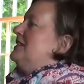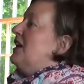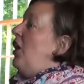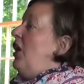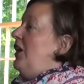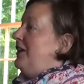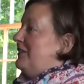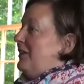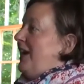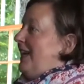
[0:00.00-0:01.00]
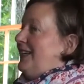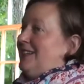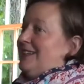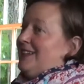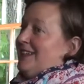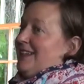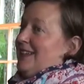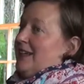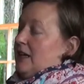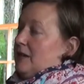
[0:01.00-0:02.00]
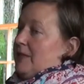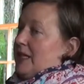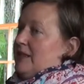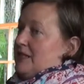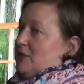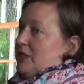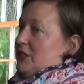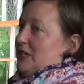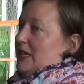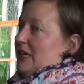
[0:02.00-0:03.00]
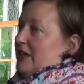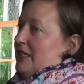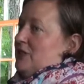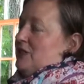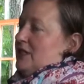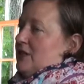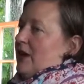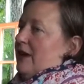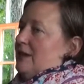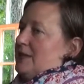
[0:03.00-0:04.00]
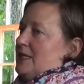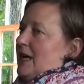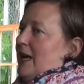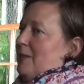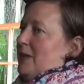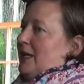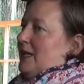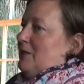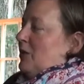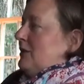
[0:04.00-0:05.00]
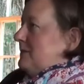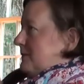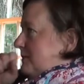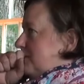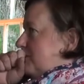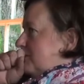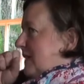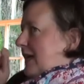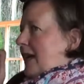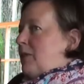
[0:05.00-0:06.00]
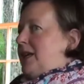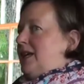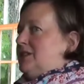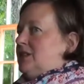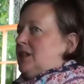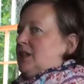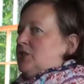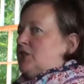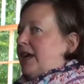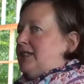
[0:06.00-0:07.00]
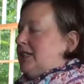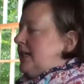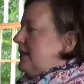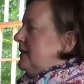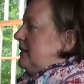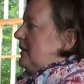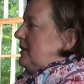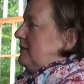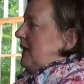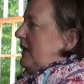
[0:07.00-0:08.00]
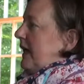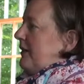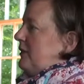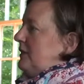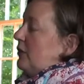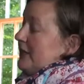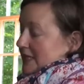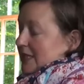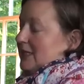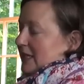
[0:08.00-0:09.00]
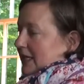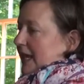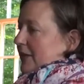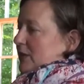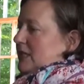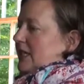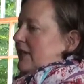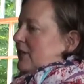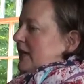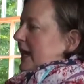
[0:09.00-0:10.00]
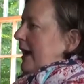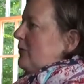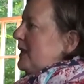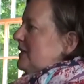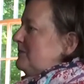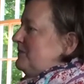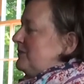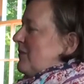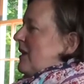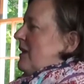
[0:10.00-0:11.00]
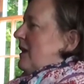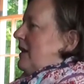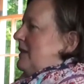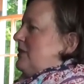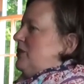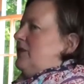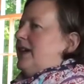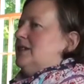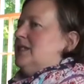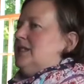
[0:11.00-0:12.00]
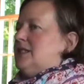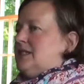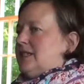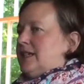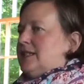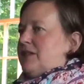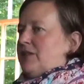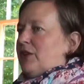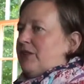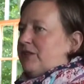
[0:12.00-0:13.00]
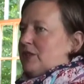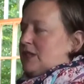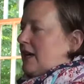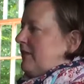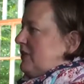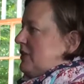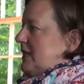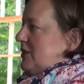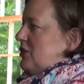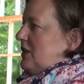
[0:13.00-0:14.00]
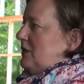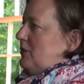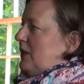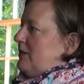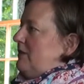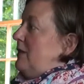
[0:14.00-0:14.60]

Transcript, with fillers: a ton of grain um, in this region in our history, so how come it's not happening anymore? And Albie had tried to get a, um, a gathering, or he did get a gathering together in Albion uh, in 2006, a very first conversation with